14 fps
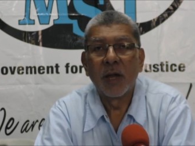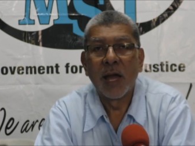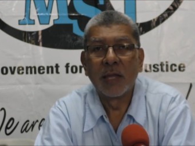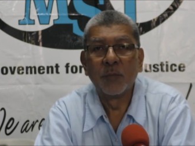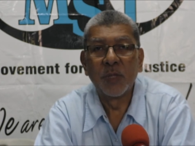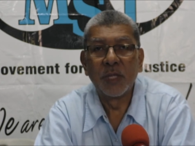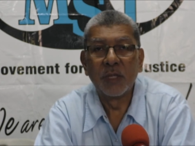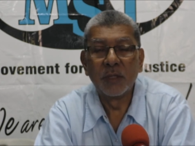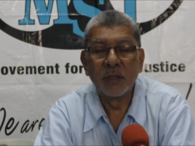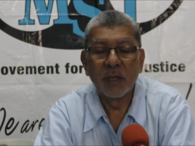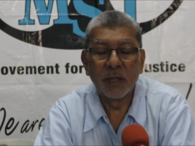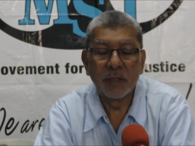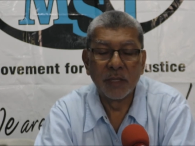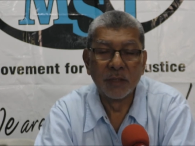had
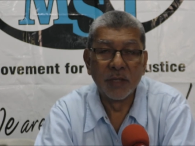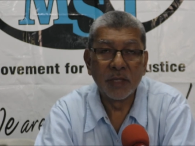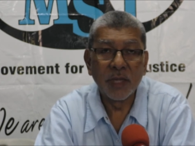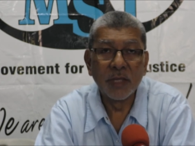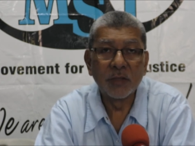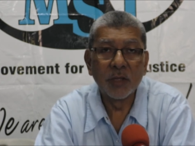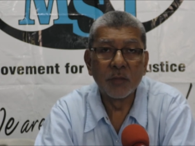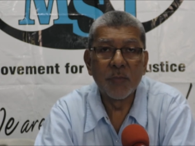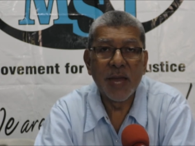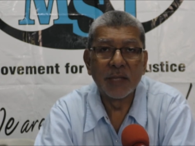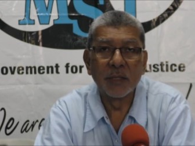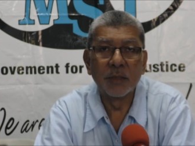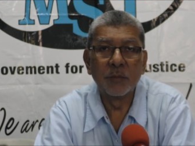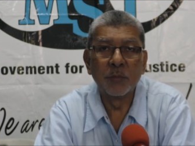been indicated
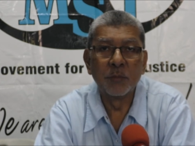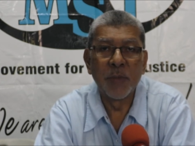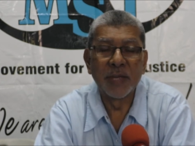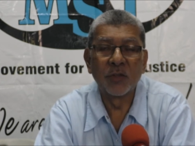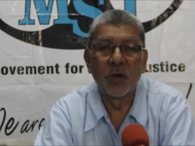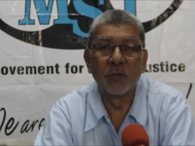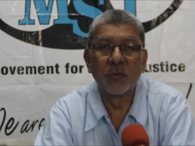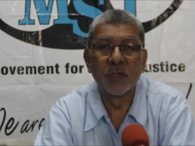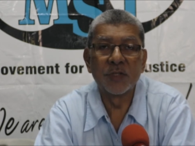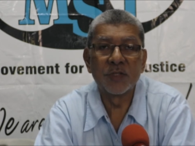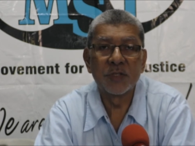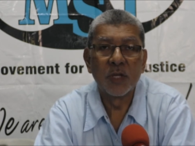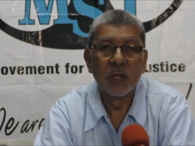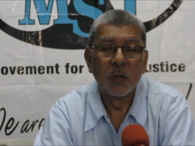by the Met
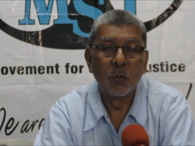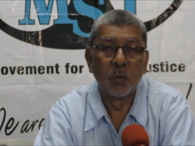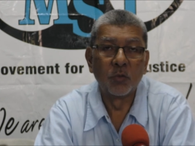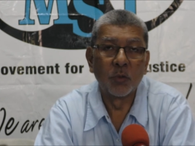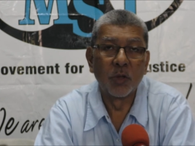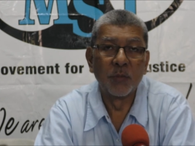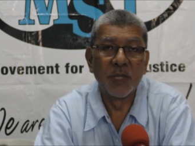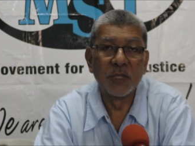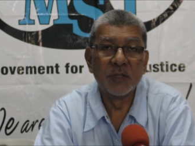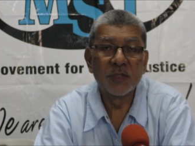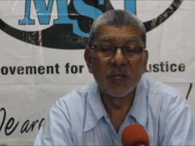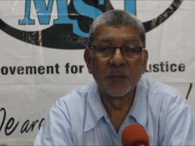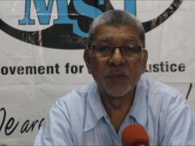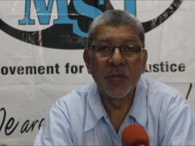Office, which would have been
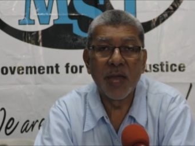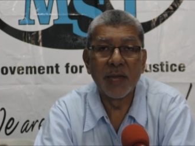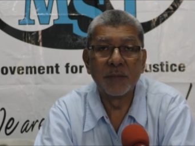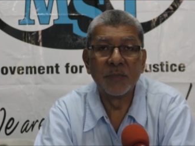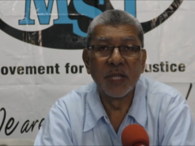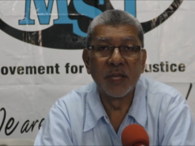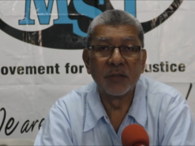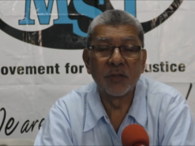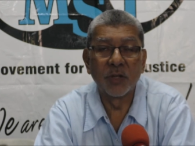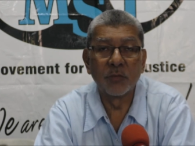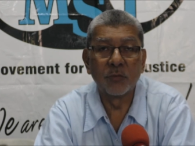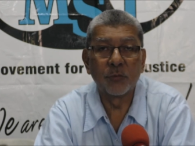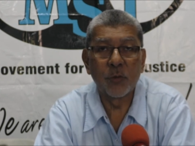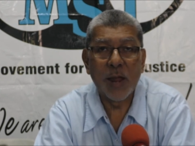sometime late
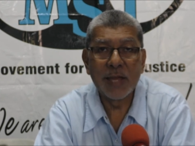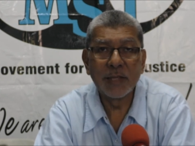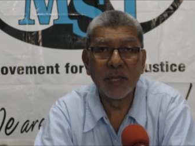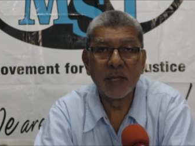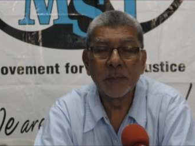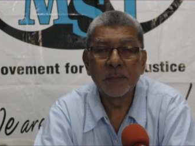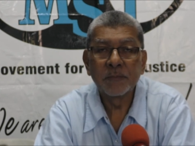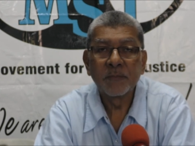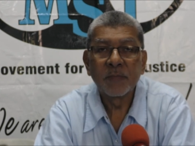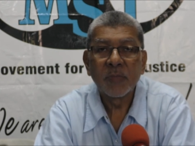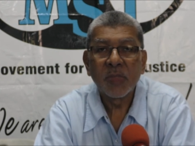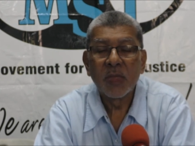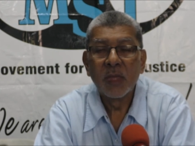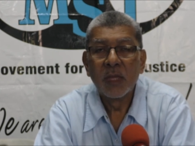on Friday,
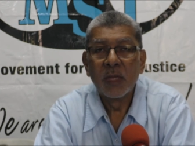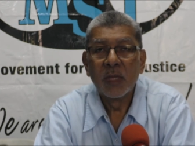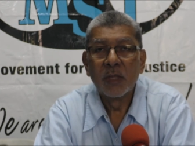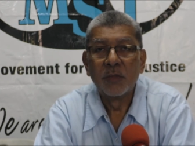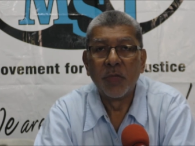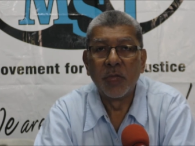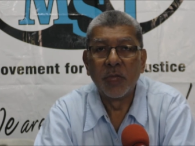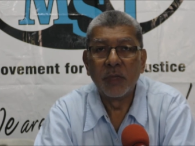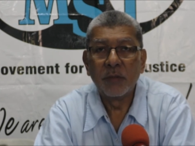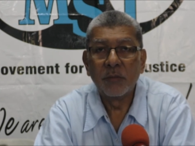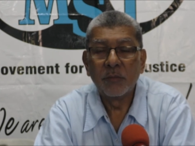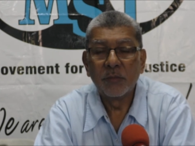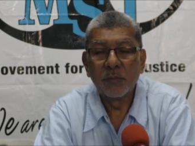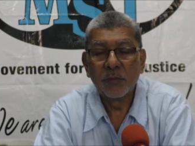the
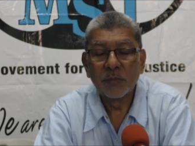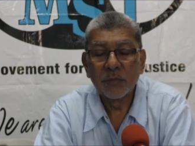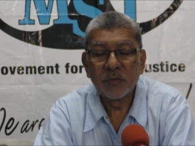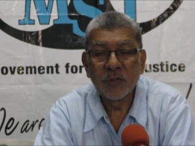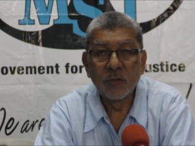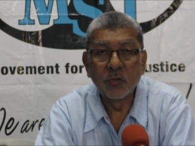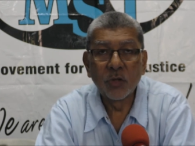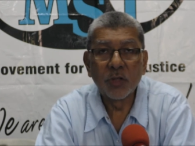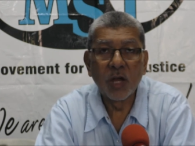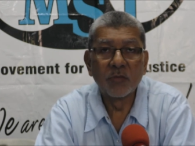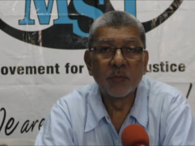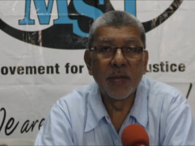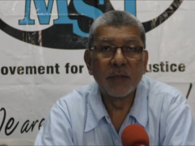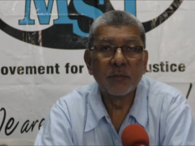central
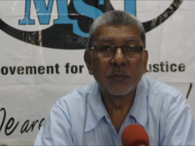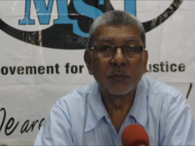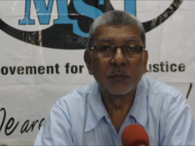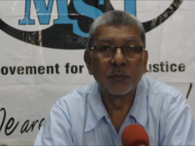government,